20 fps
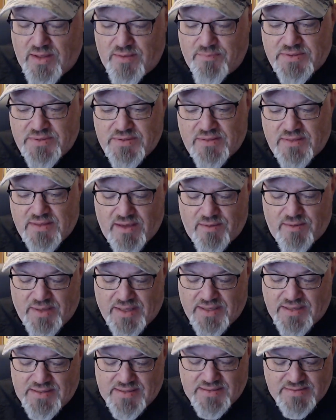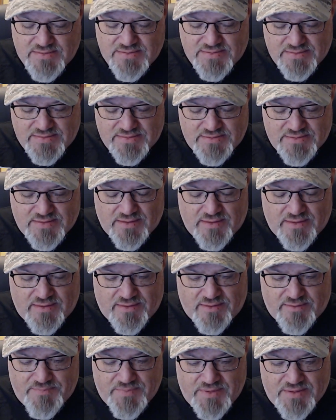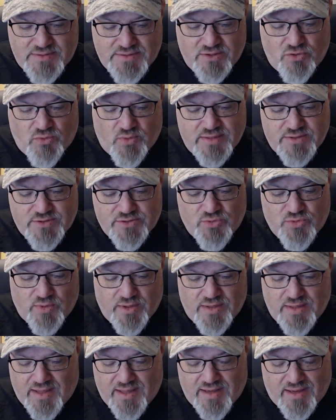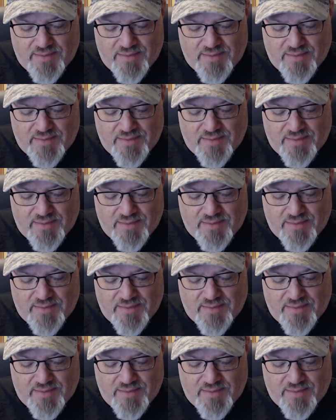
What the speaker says: But the thing about it is it's a great storyline.